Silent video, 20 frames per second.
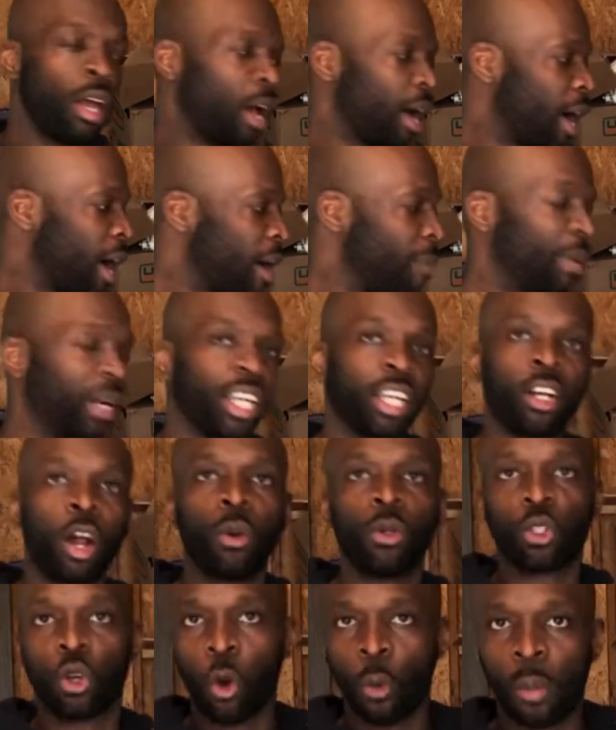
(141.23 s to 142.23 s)
but it can
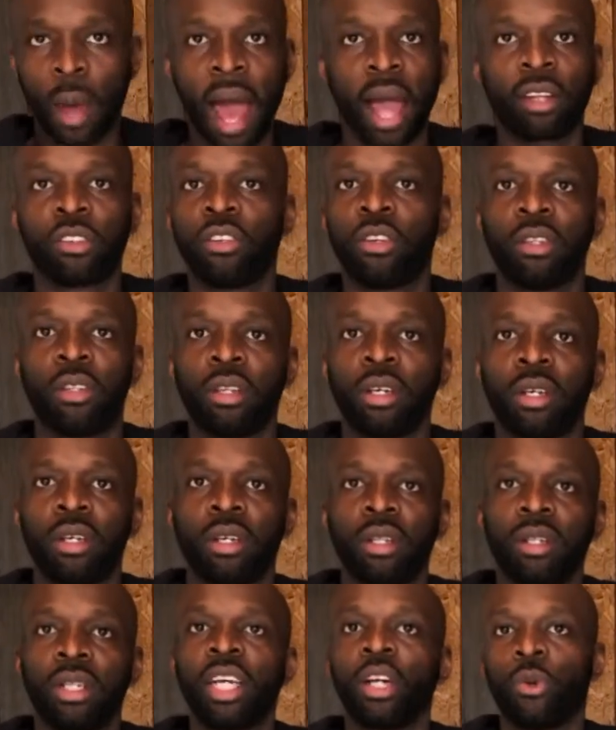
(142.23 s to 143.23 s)
always go back to
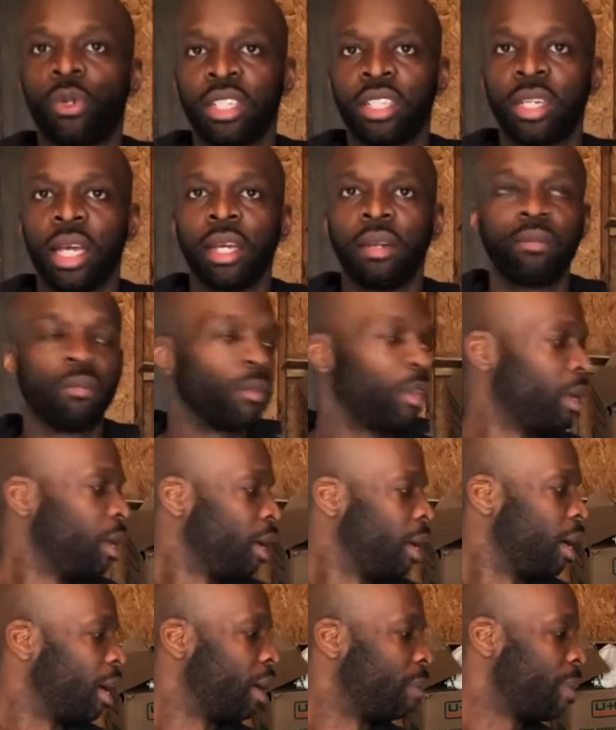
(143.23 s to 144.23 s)
the liquid state
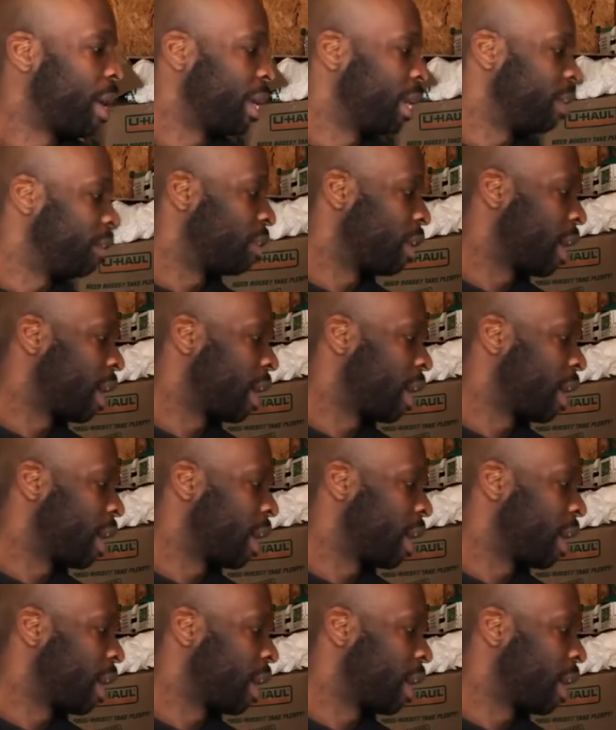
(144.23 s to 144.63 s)
at any